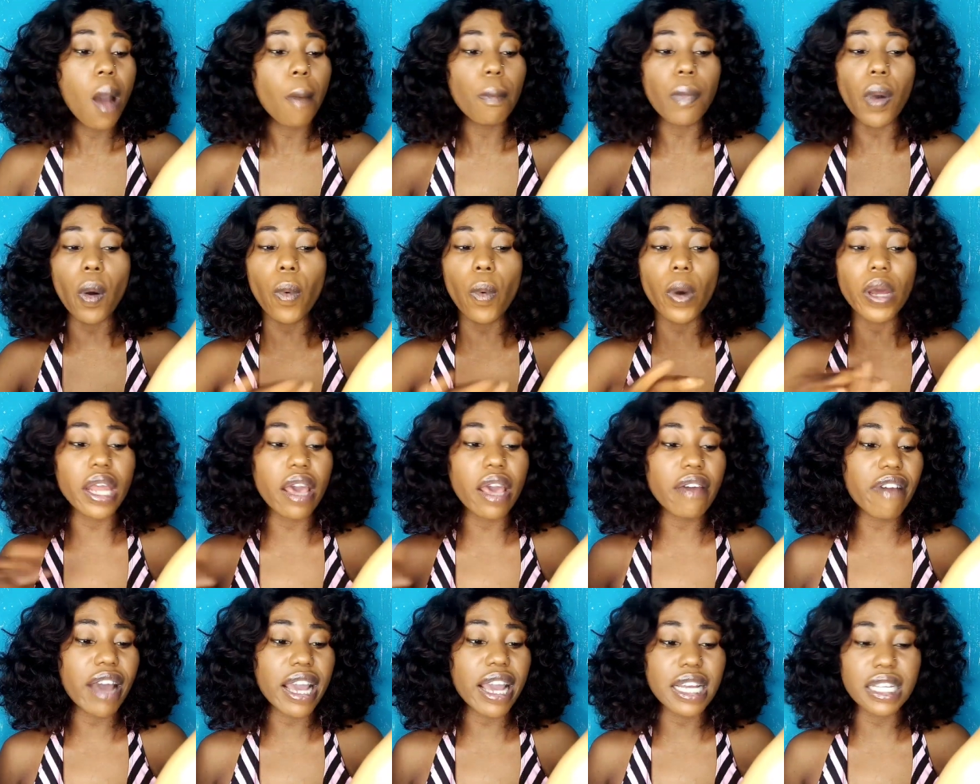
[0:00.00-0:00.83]
but
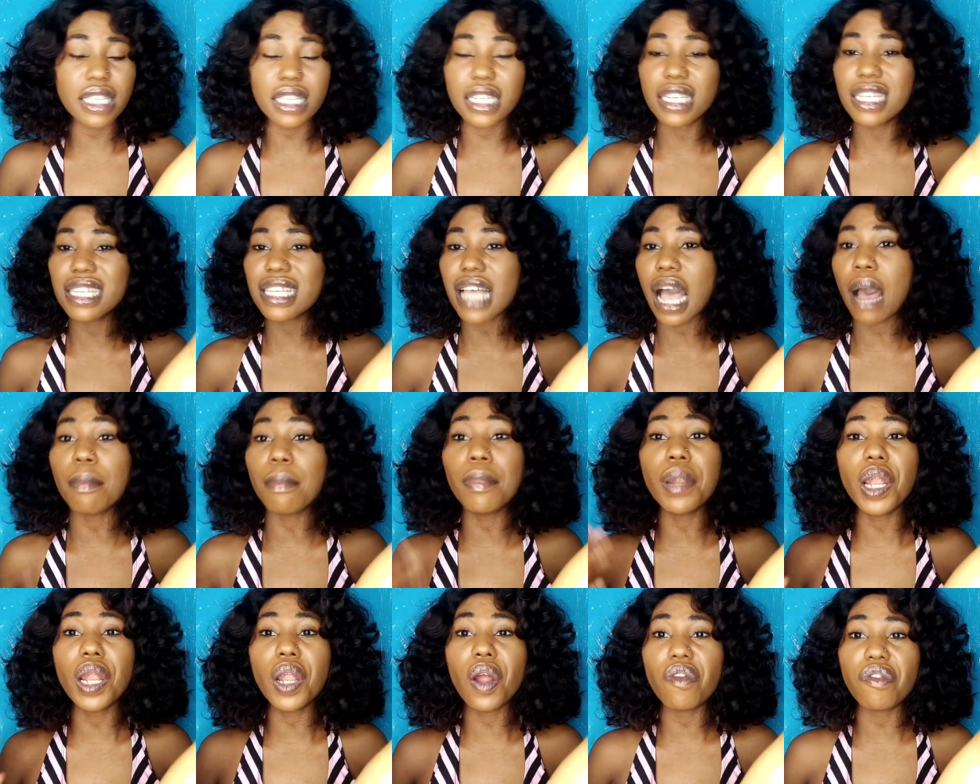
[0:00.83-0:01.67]
whatever it is, I'm
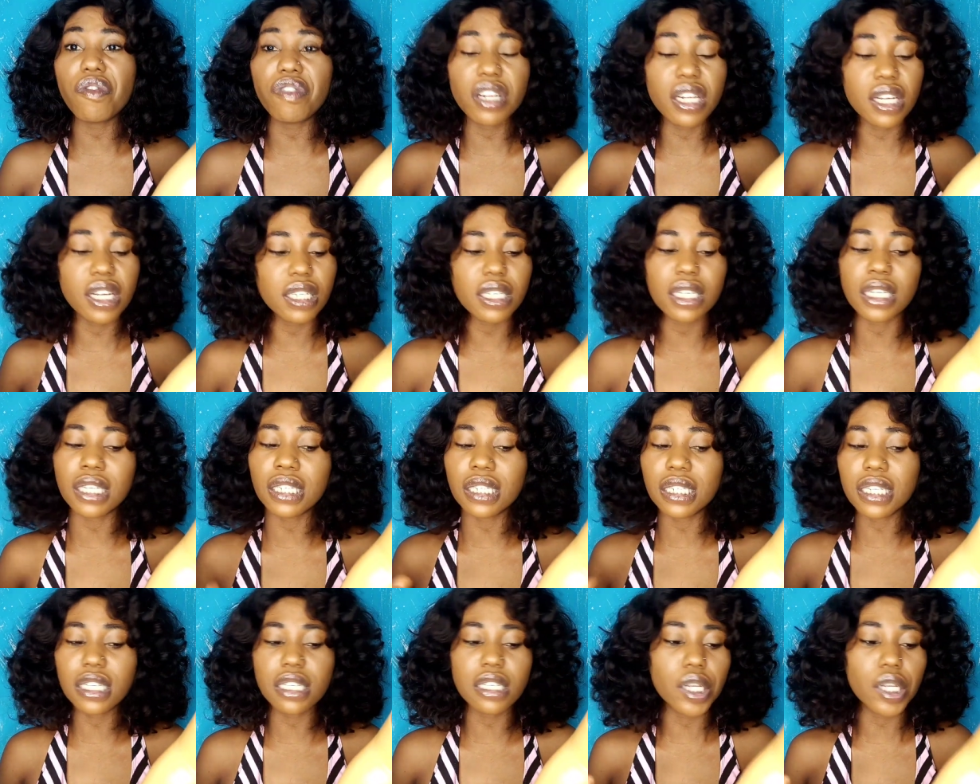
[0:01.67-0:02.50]
loving it in
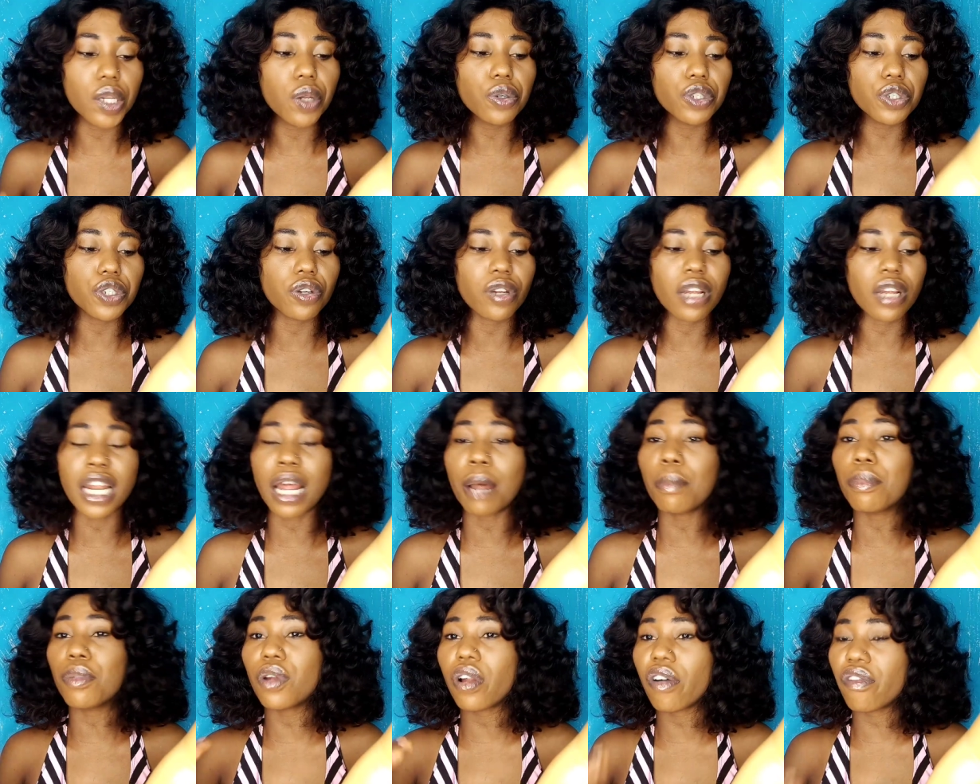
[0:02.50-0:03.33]
this lotion, and
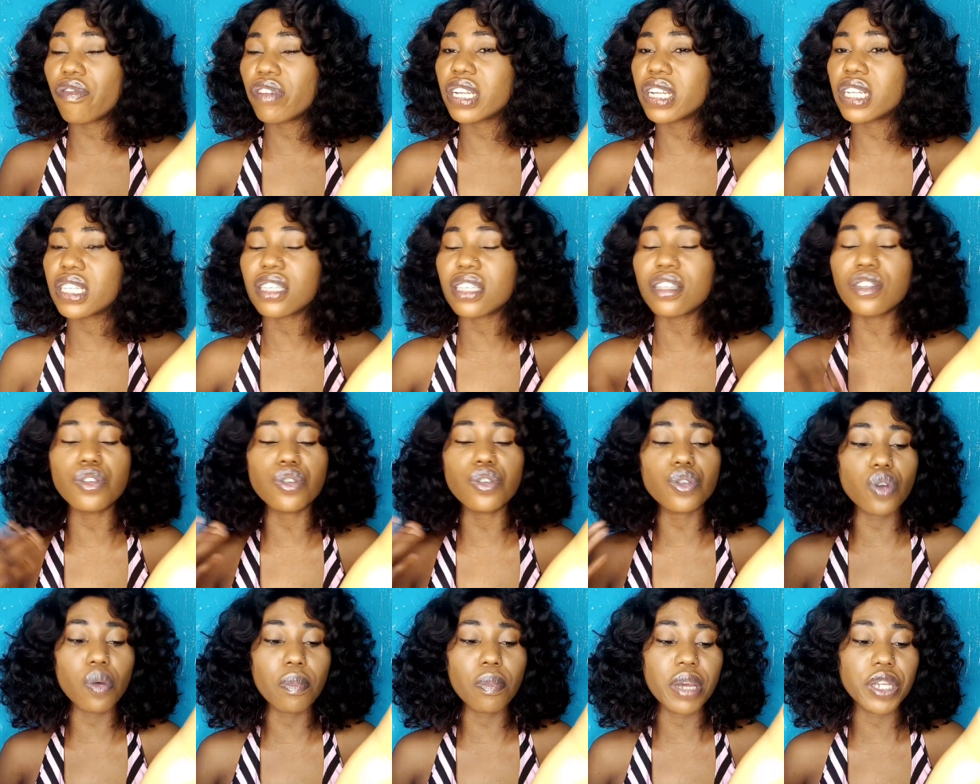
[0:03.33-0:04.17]
I'm loving it in
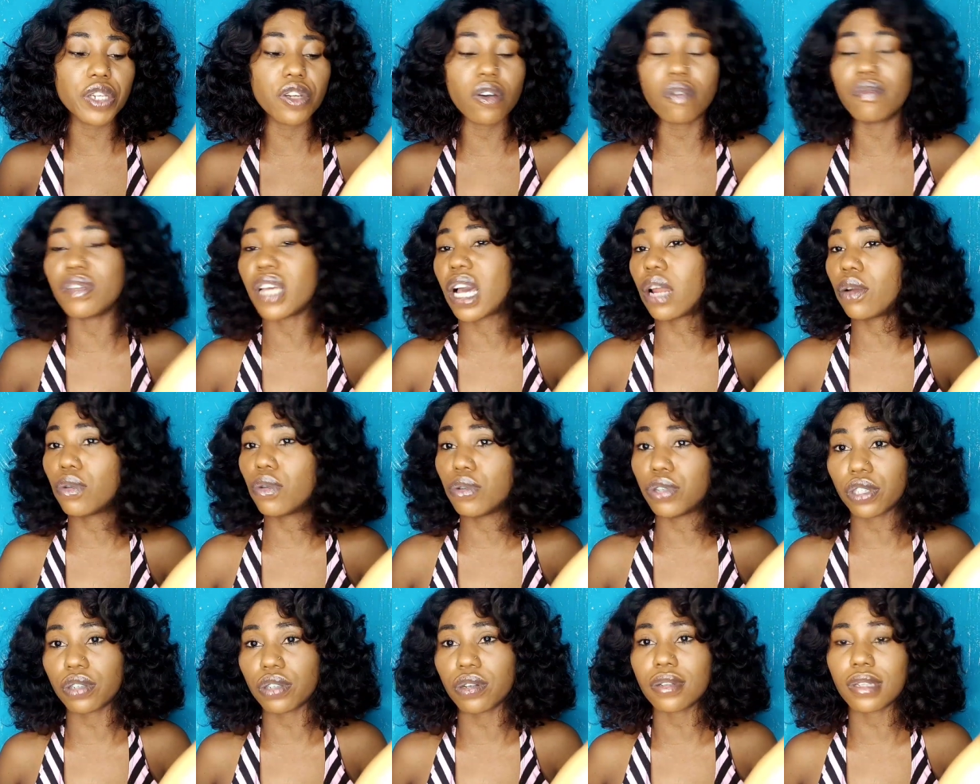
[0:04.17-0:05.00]
so many of their
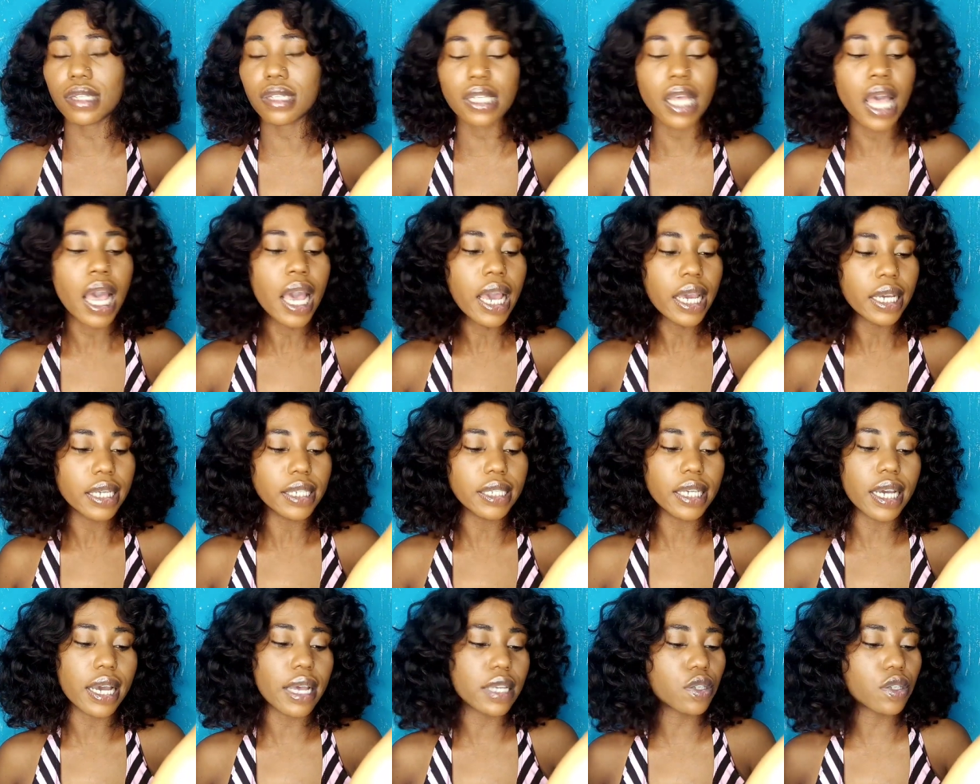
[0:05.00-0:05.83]
lotions.
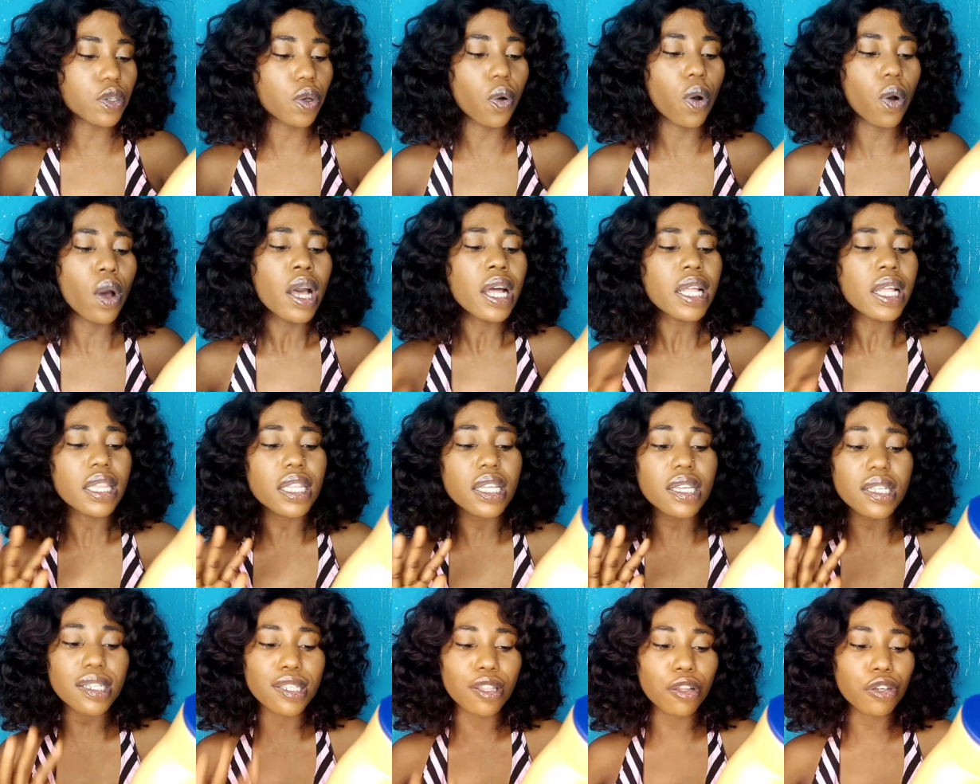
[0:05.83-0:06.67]
Yeah, so
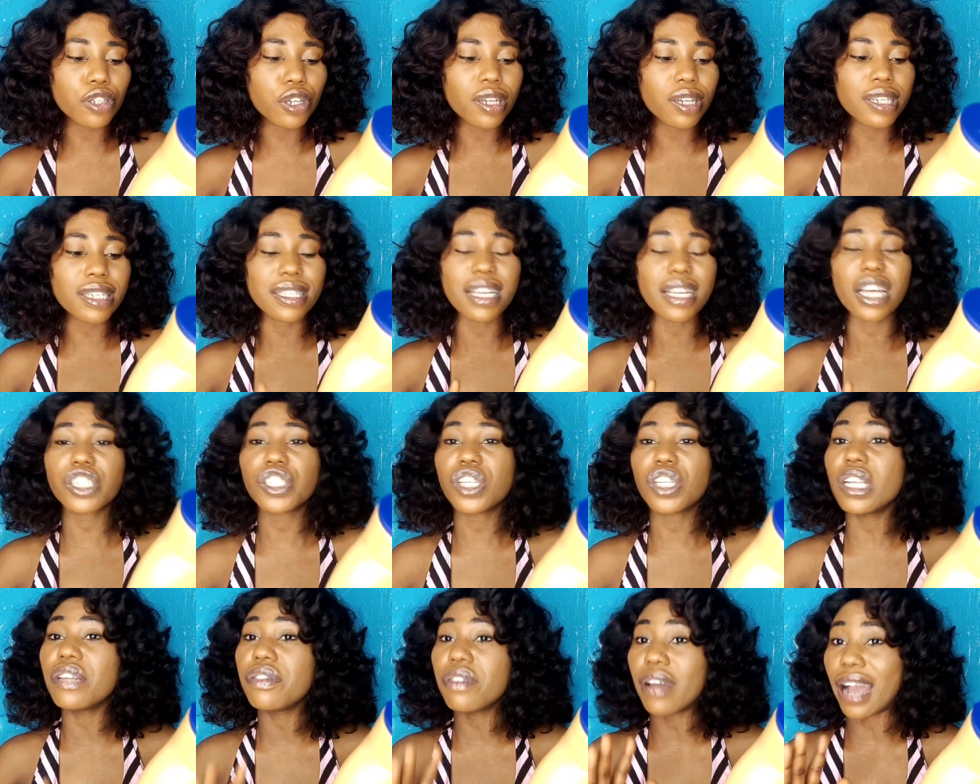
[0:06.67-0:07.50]
this lotion is
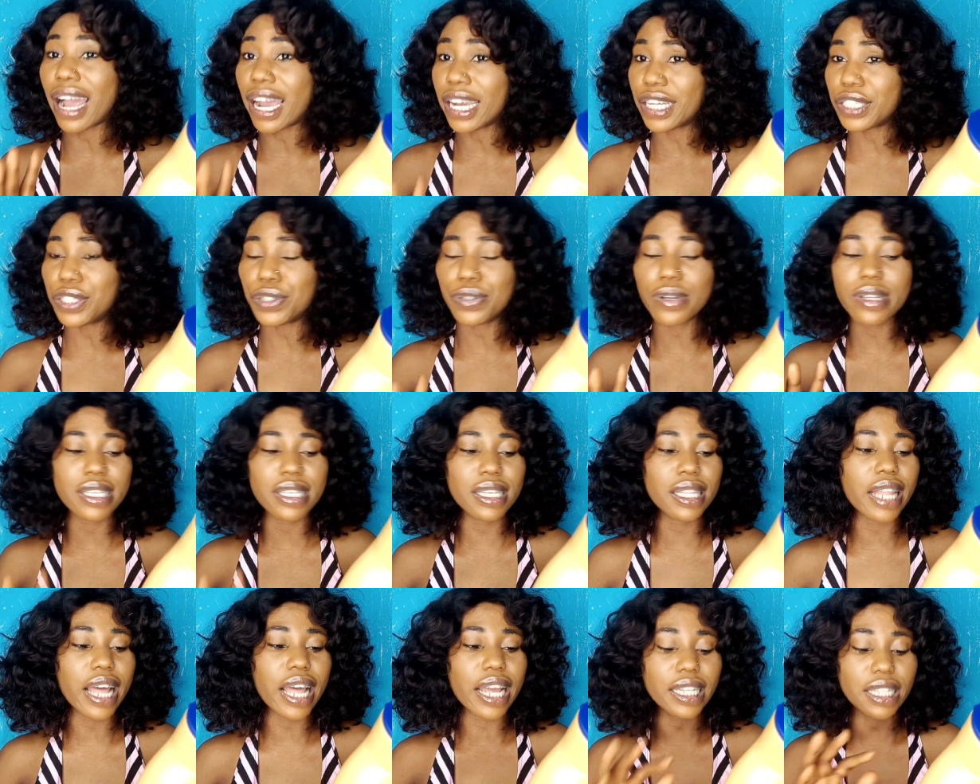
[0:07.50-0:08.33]
actually hydrating,
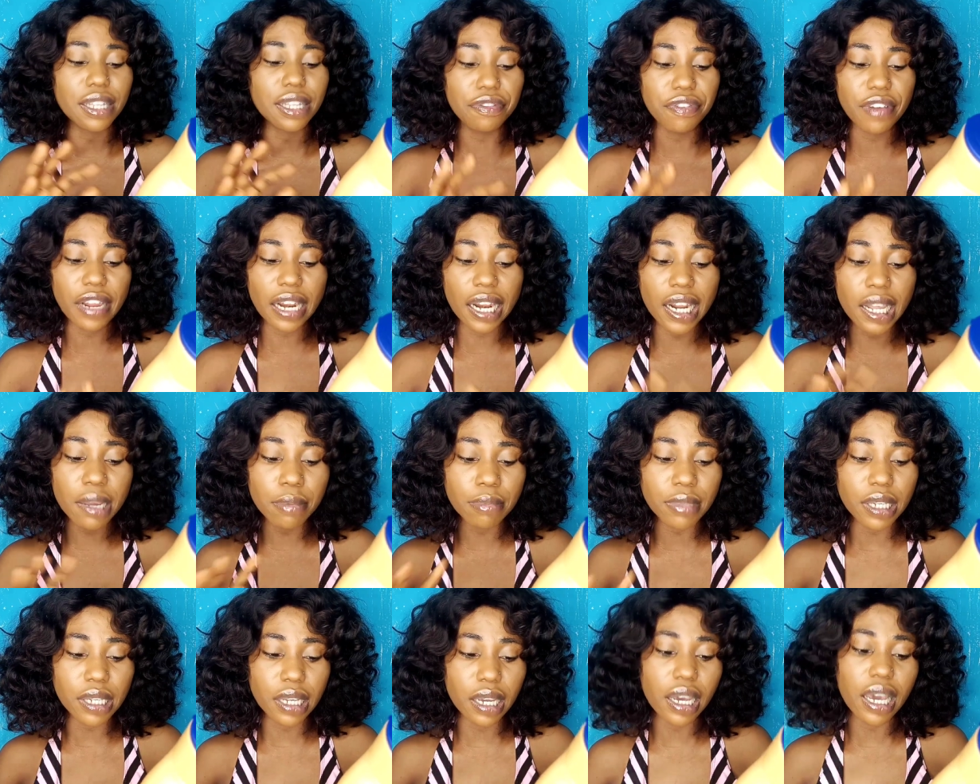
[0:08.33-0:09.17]
like they've
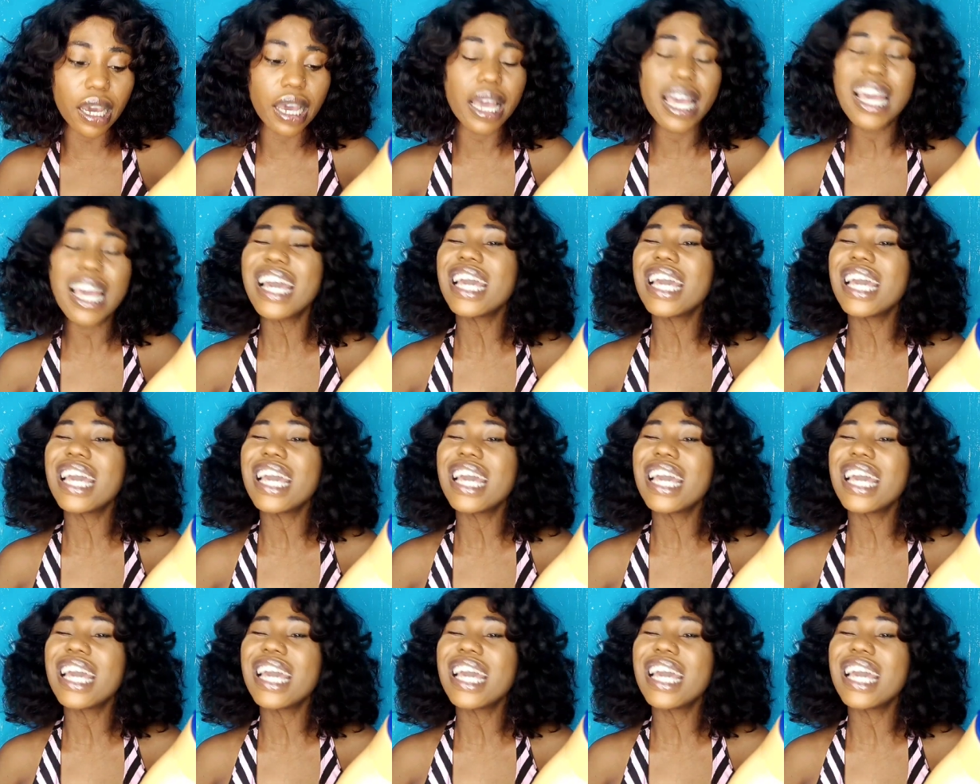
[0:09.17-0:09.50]
claimed here.